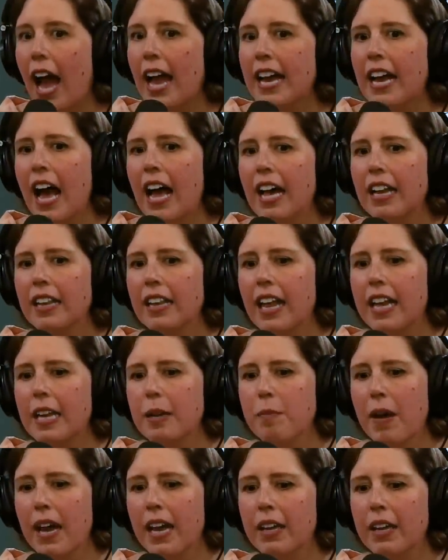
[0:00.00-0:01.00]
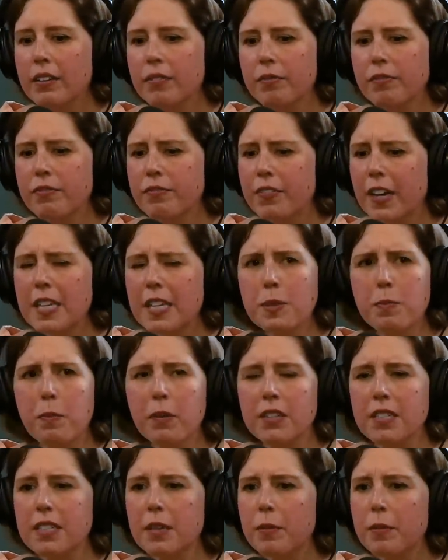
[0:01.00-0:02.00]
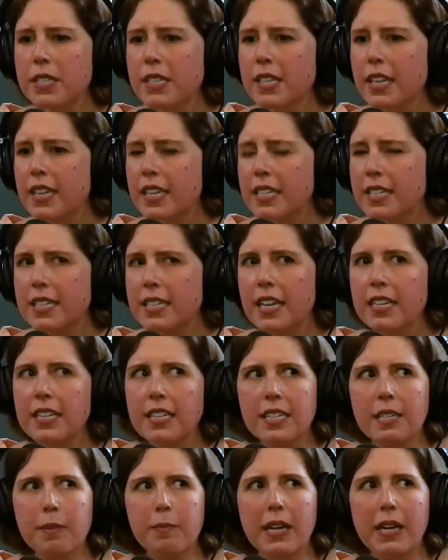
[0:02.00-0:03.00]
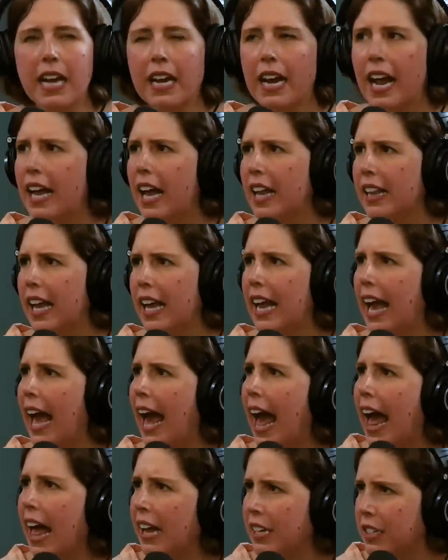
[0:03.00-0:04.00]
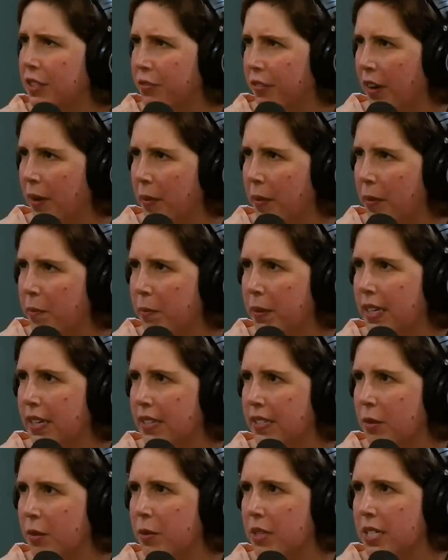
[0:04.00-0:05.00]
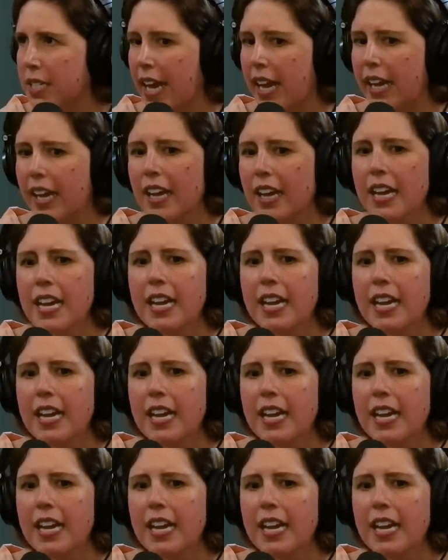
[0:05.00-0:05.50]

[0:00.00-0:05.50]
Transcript: I got like my Facebook. Someone said they'd send it to me, and I got like hacked from it because yeah. it was like